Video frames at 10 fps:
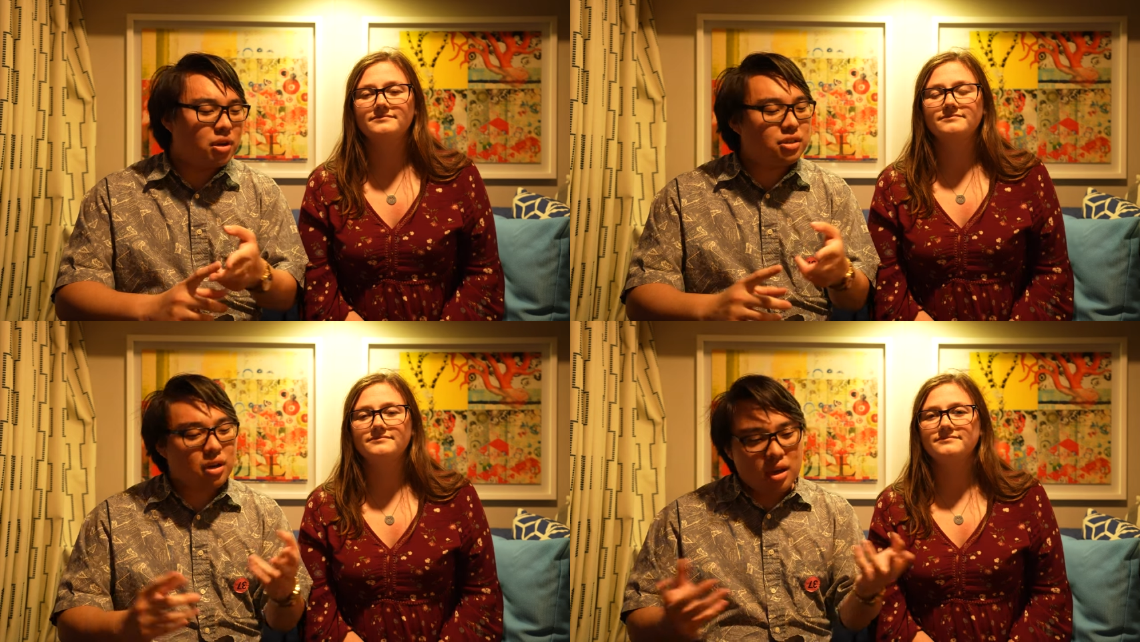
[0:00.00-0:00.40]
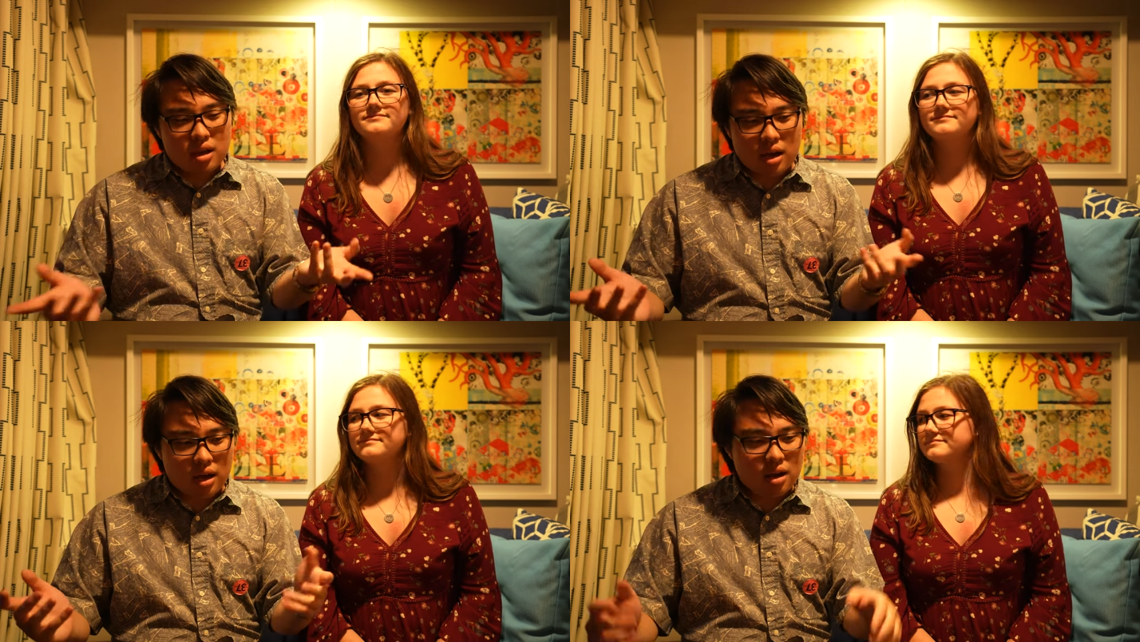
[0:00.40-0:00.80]
Speaker 1: which
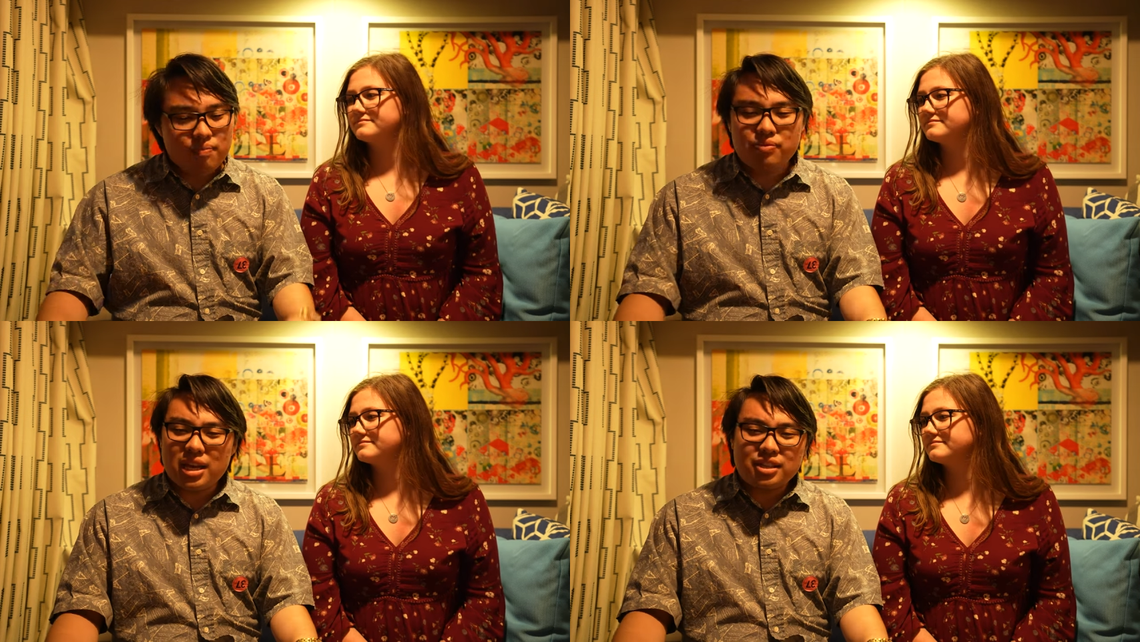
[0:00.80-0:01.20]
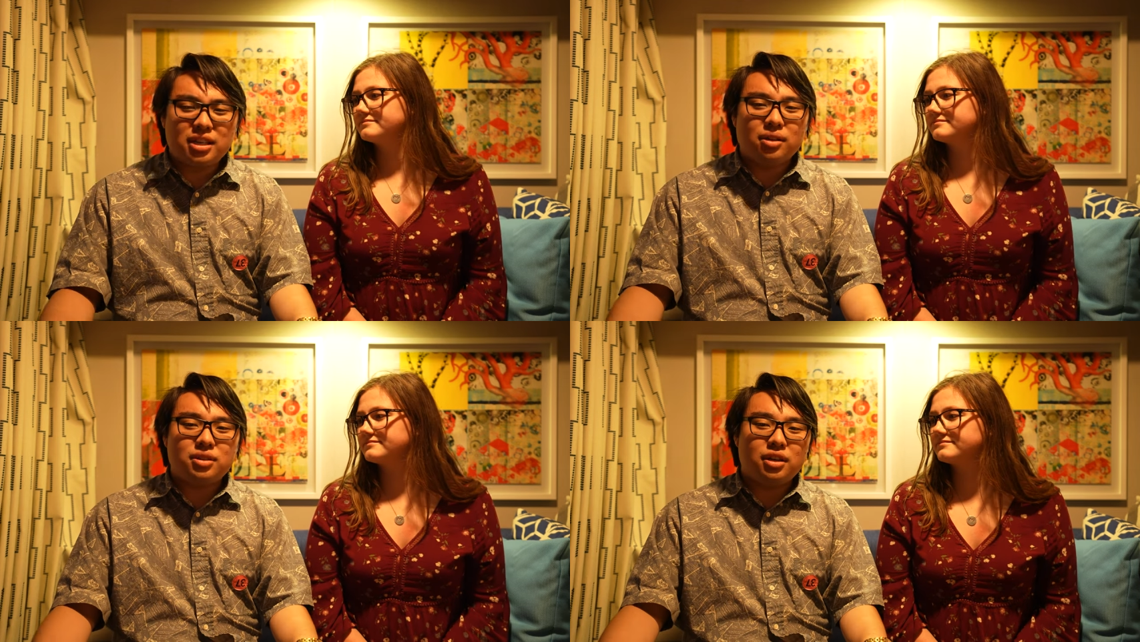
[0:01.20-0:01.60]
um, that
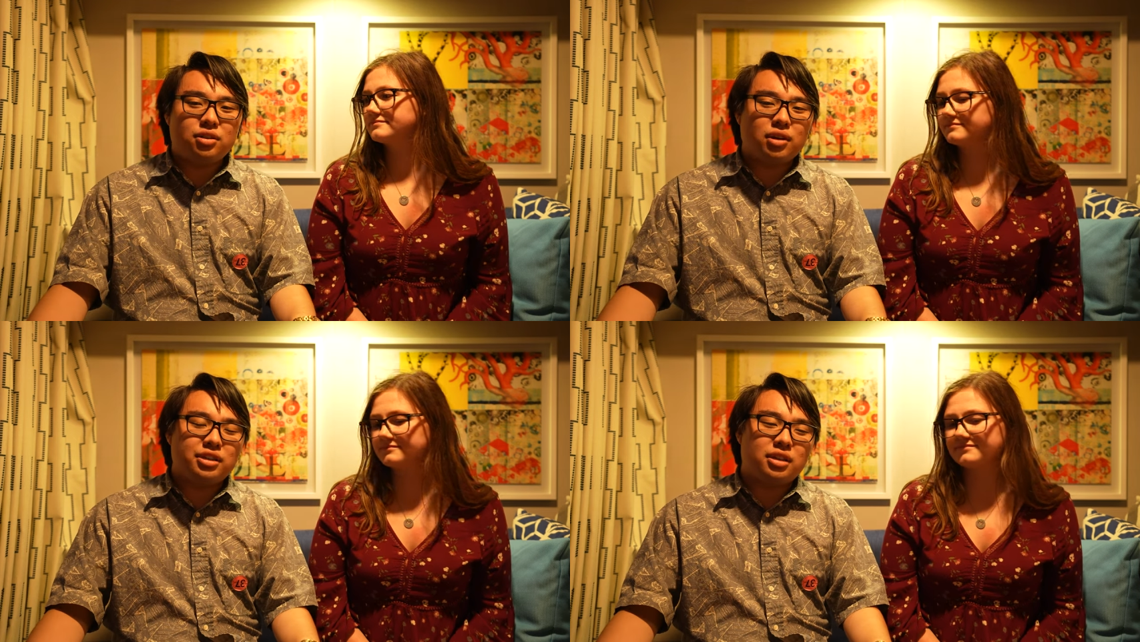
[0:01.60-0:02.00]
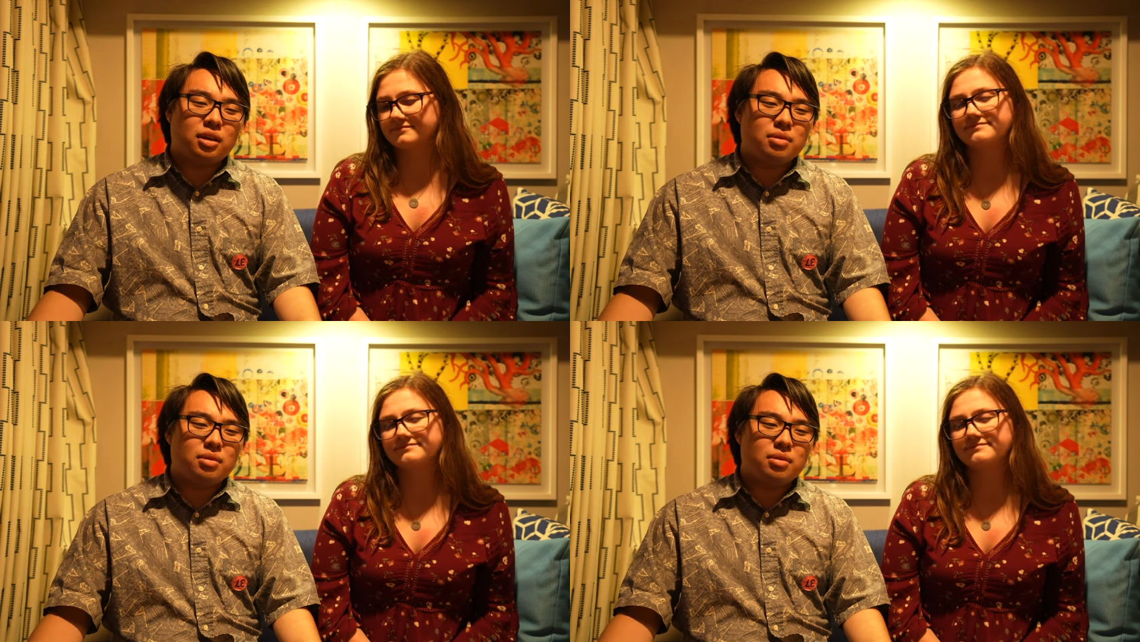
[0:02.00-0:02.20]
sounds interesting.